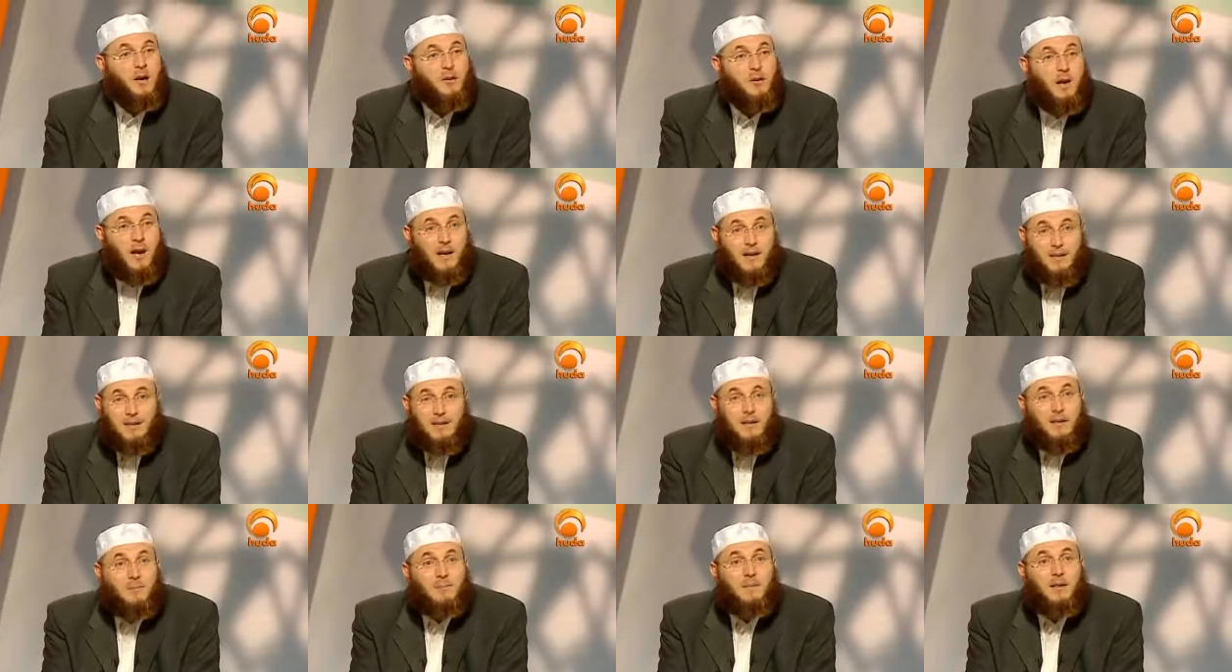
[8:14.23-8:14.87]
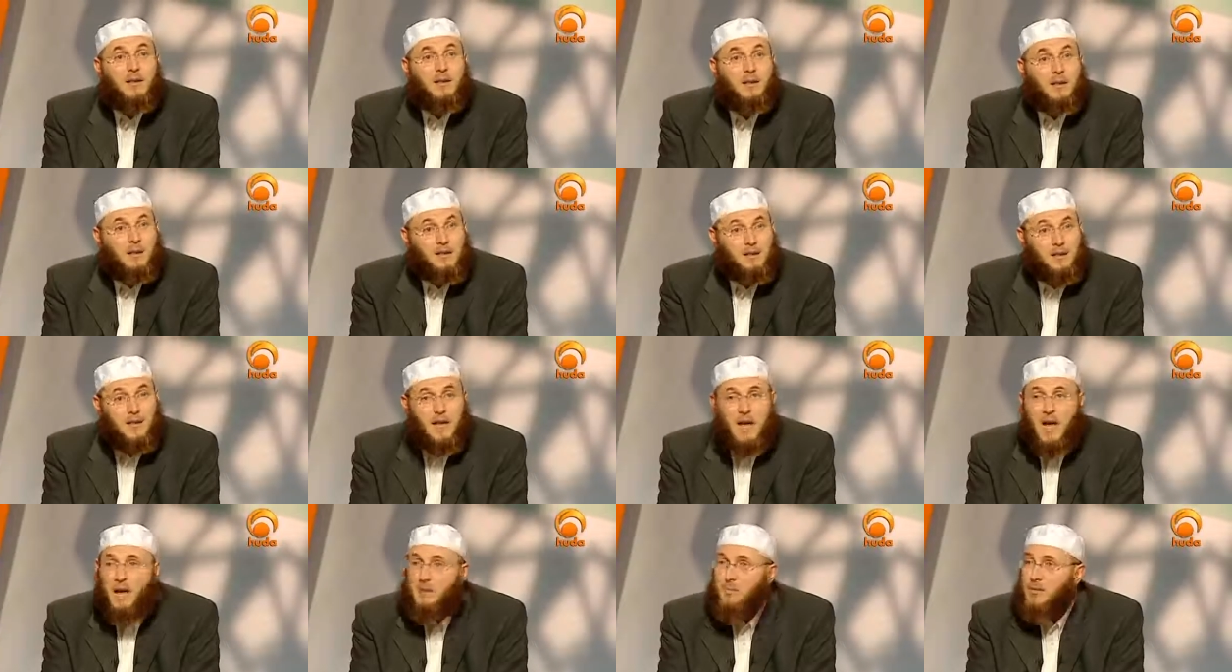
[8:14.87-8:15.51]
who accepted
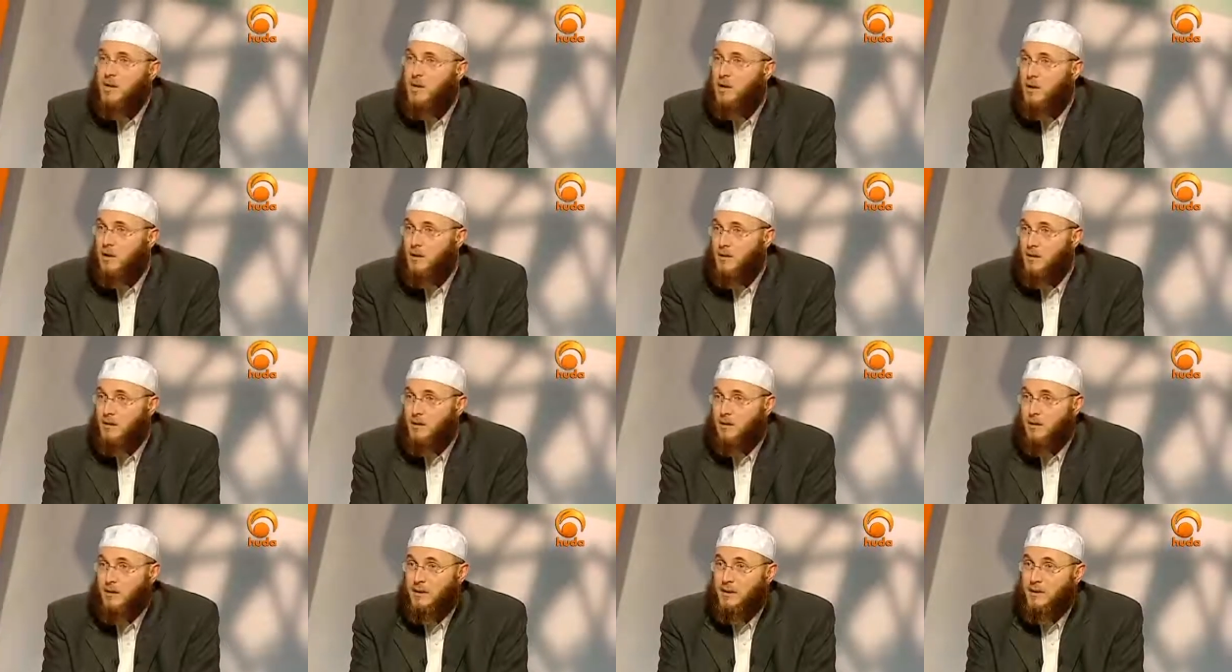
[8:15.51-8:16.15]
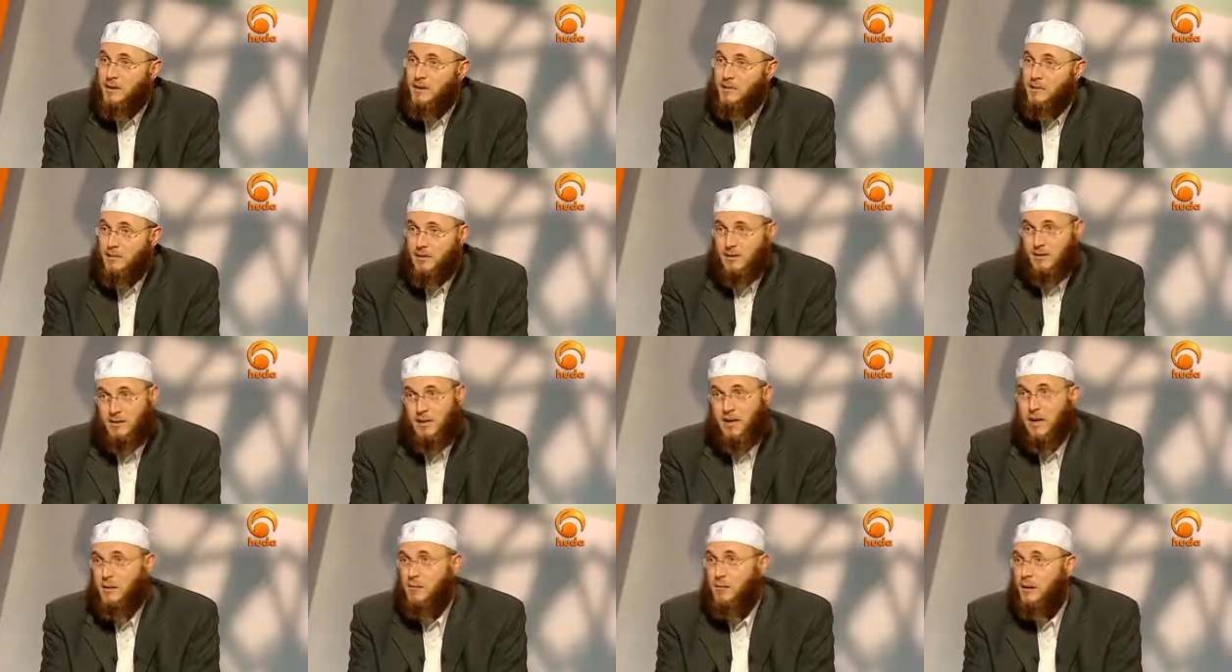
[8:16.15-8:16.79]
Islam later on,
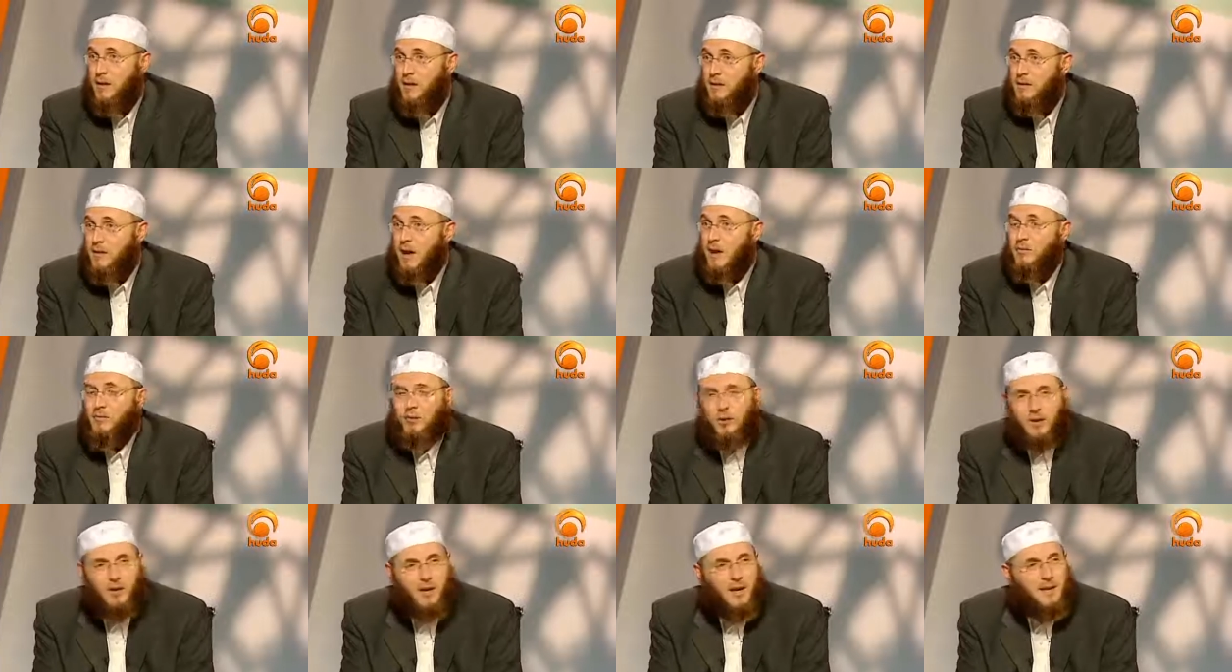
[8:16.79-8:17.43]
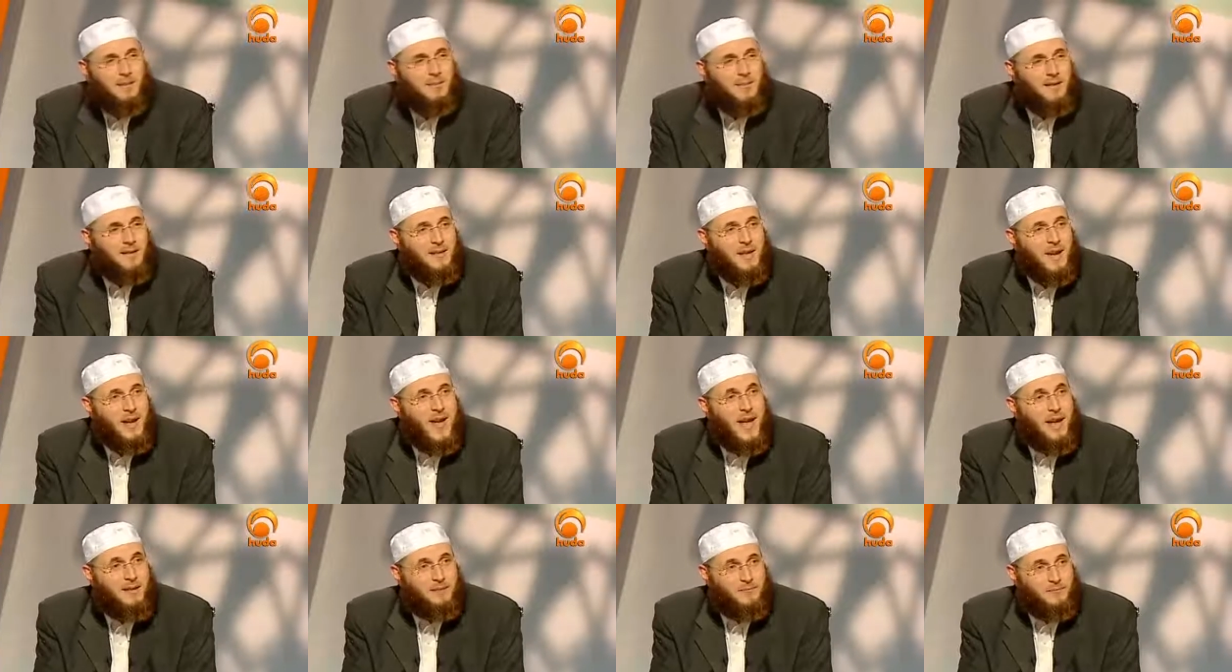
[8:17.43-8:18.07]
whose name is Abdullah ibn
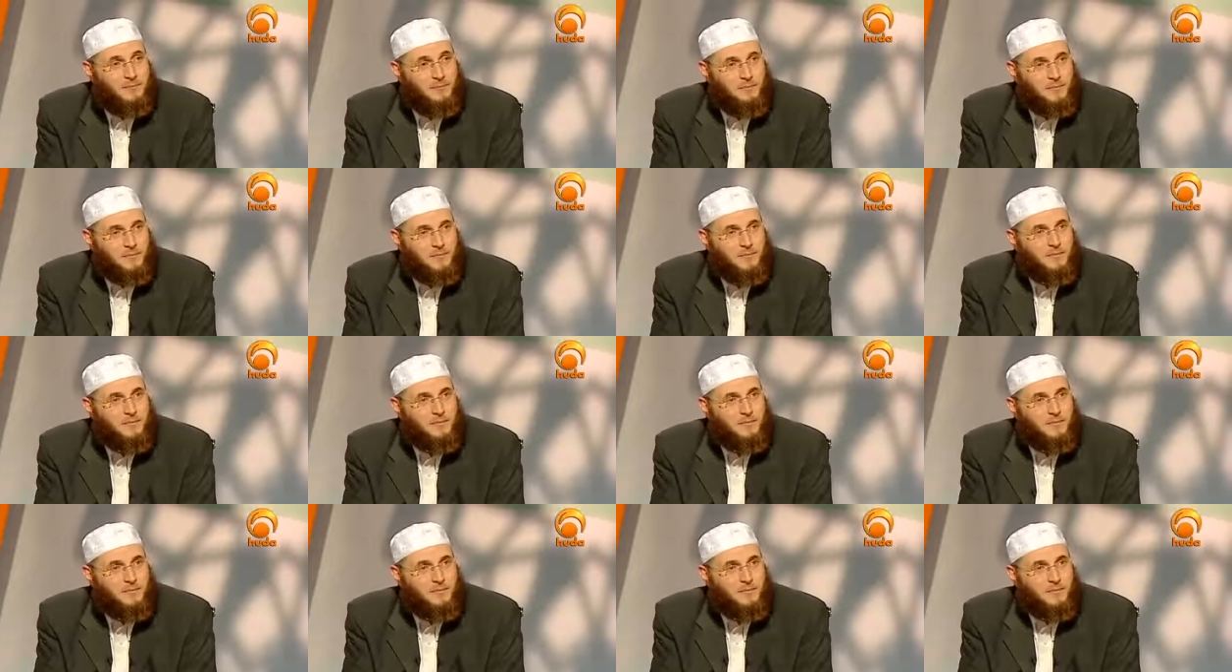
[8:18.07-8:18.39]
Salam.